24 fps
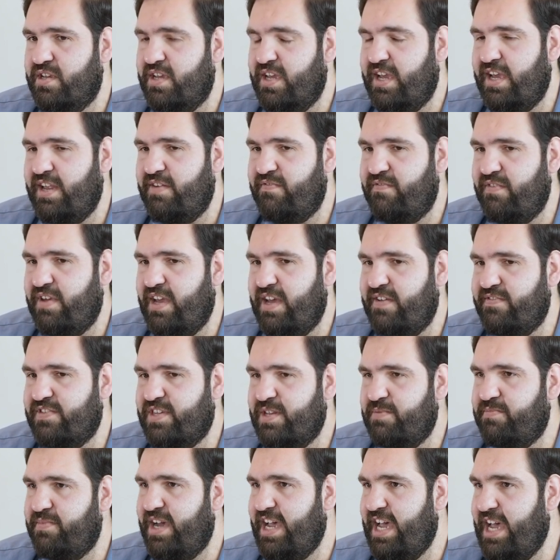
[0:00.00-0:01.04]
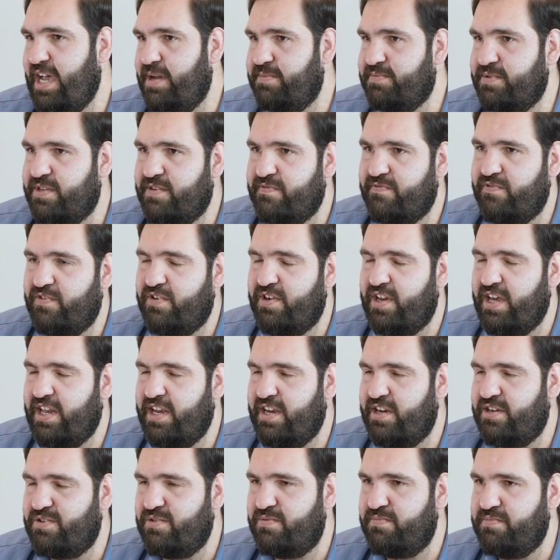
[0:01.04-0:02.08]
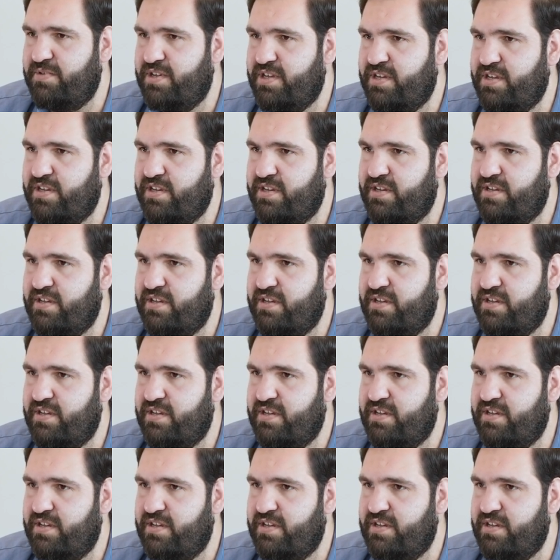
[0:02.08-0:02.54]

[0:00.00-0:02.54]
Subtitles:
And we have some apps for anatomy